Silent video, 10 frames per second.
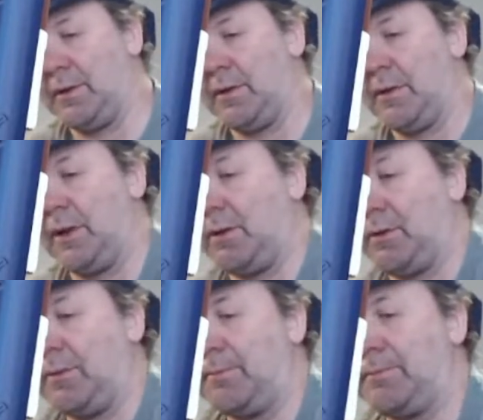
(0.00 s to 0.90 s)
And you know
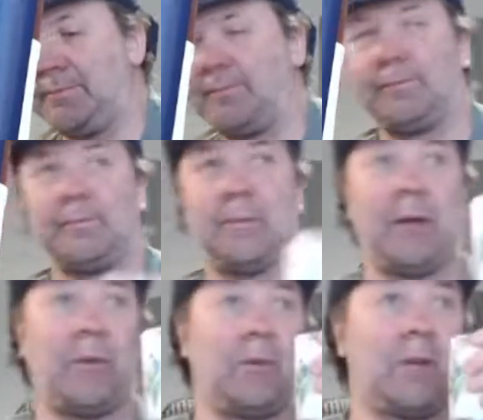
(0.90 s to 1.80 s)
what?
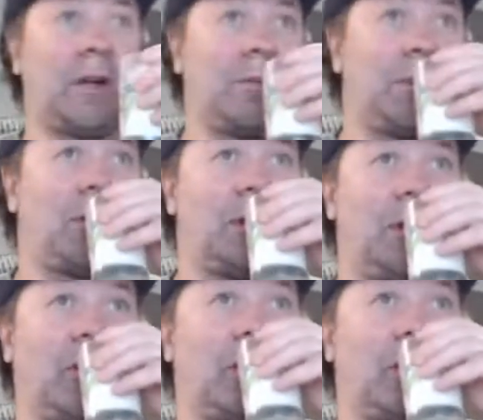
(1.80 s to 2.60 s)
Might as well drink the milk because it's